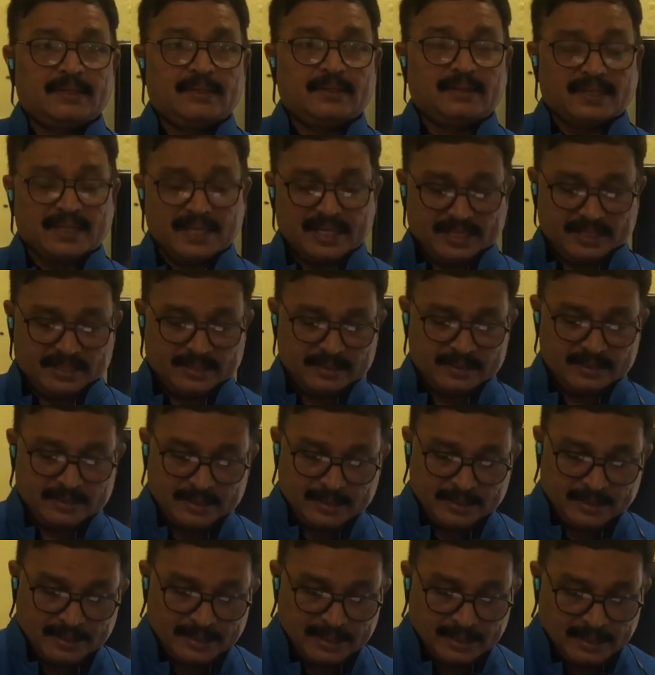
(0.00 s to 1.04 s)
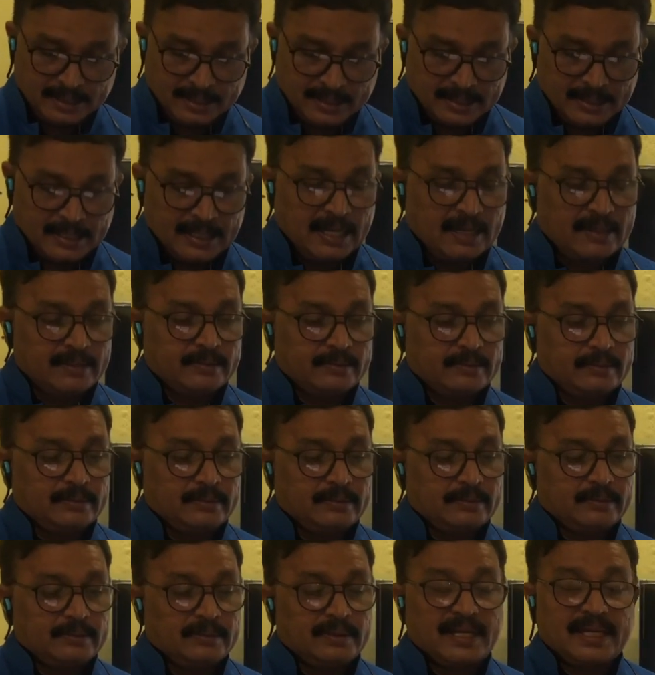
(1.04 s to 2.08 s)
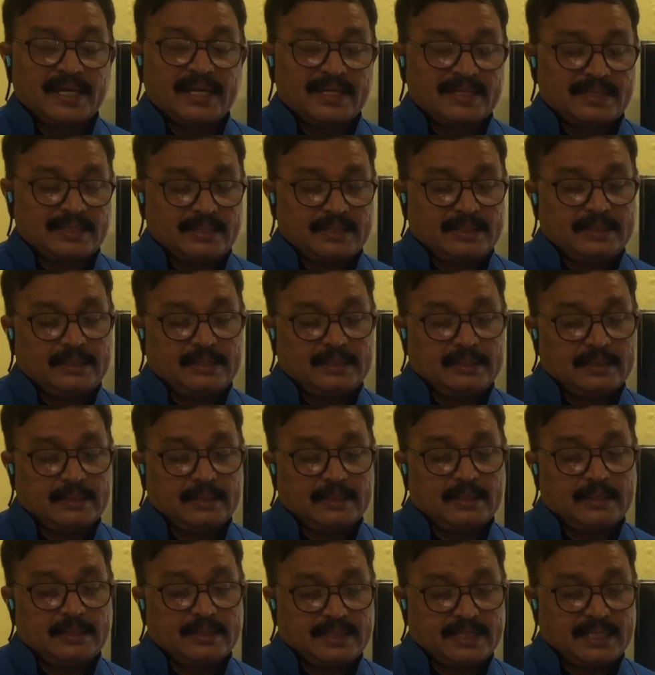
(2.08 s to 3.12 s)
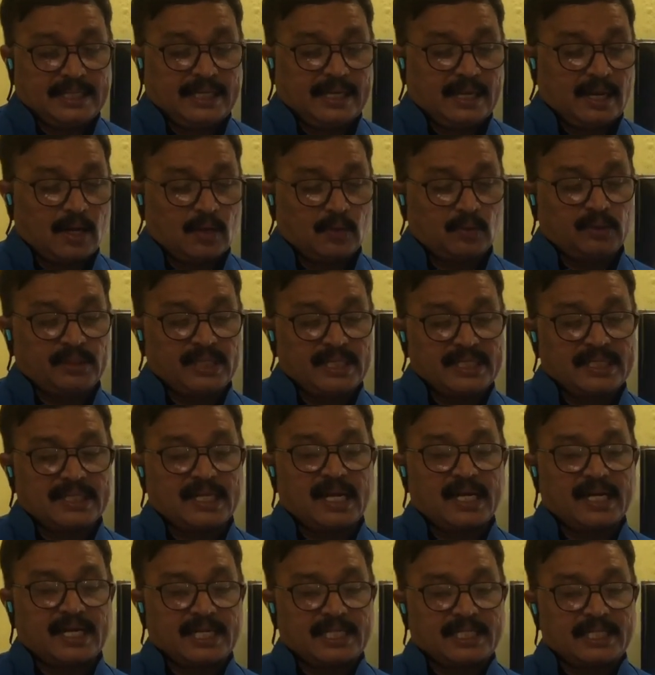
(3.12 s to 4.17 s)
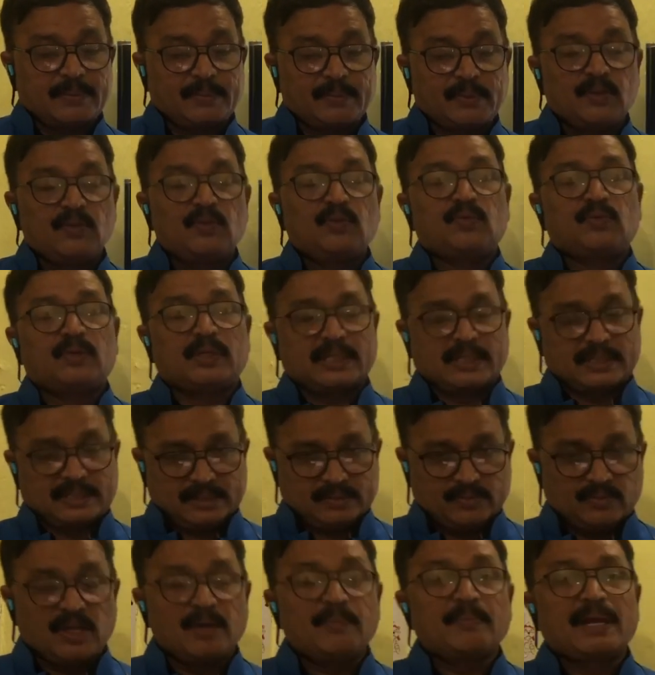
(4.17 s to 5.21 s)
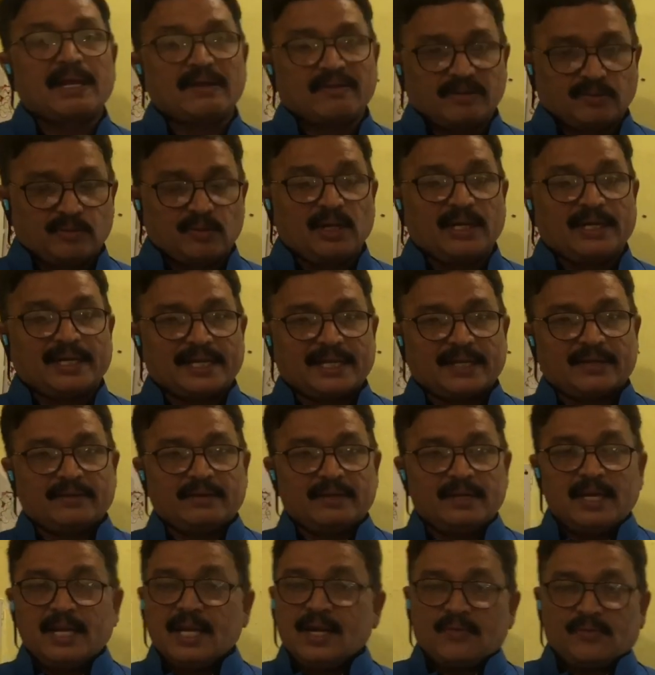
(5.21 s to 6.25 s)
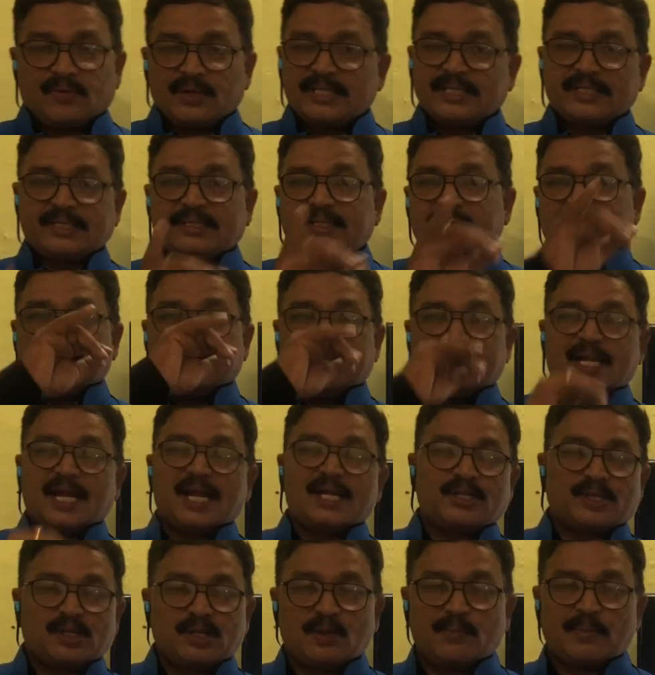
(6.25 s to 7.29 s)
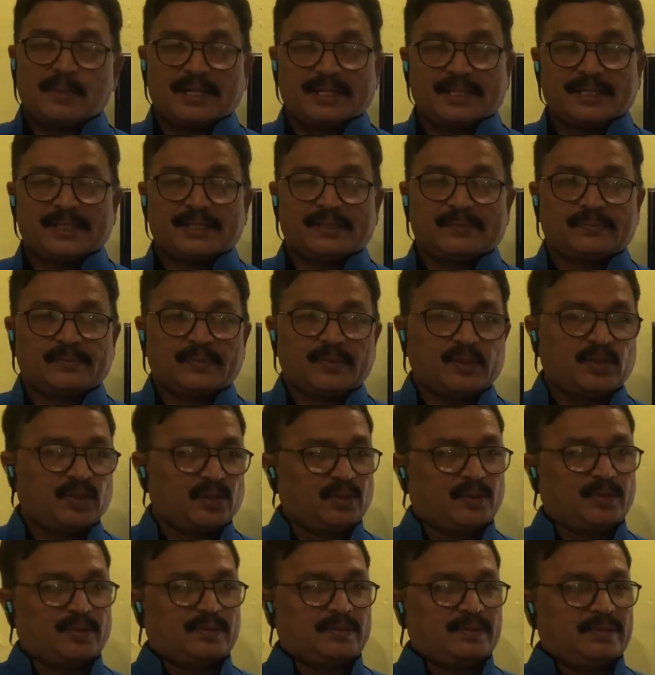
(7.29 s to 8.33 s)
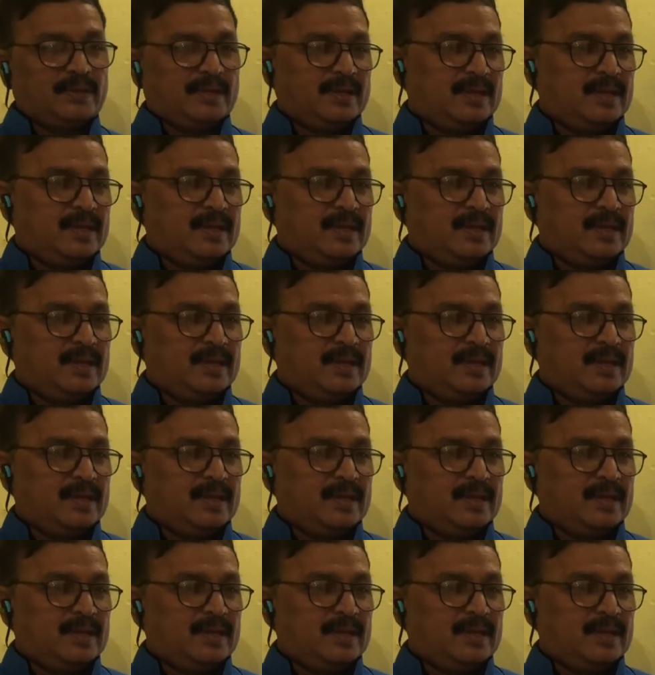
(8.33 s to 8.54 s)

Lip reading: Right. Now, let us see how this contraceptive works. One by one we will take. First, natural method. You know,